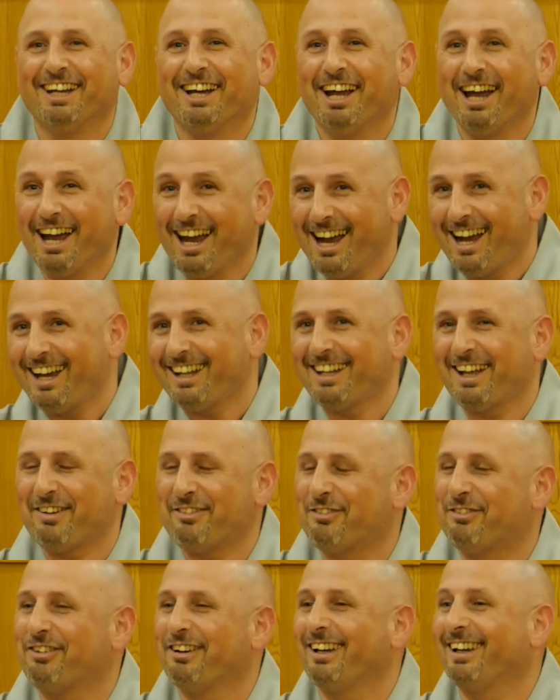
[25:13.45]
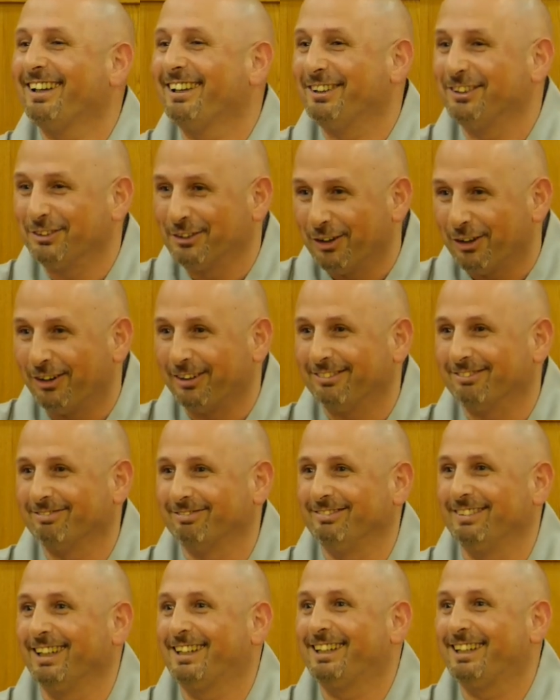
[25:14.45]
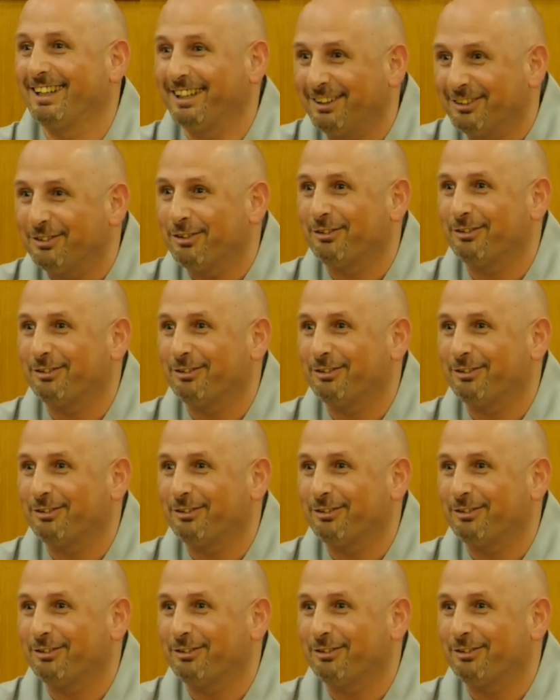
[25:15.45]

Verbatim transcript: And I feel, you know, the king